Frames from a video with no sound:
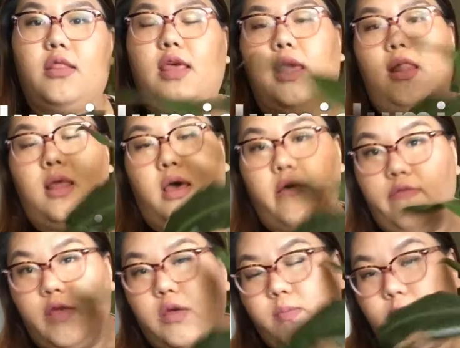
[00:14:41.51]
They love
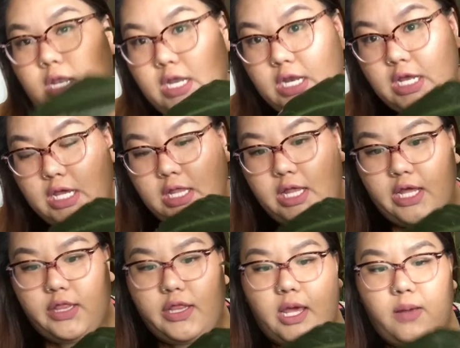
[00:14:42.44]
humidity.
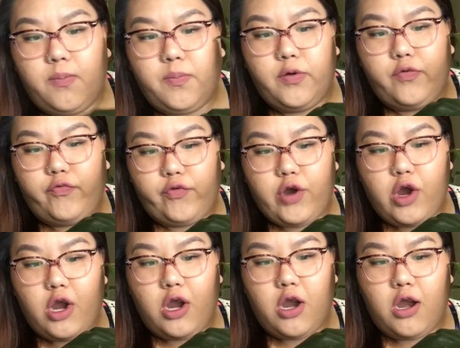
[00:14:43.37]
Like, they
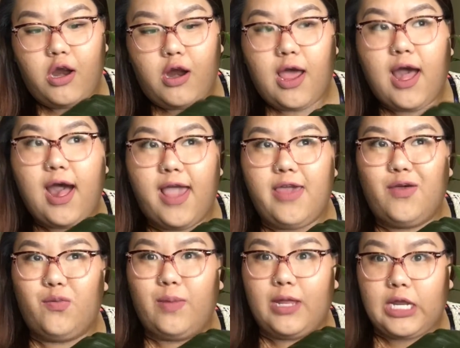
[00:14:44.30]
prefer high
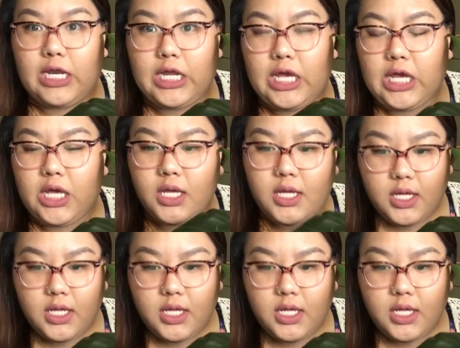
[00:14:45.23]
humidity.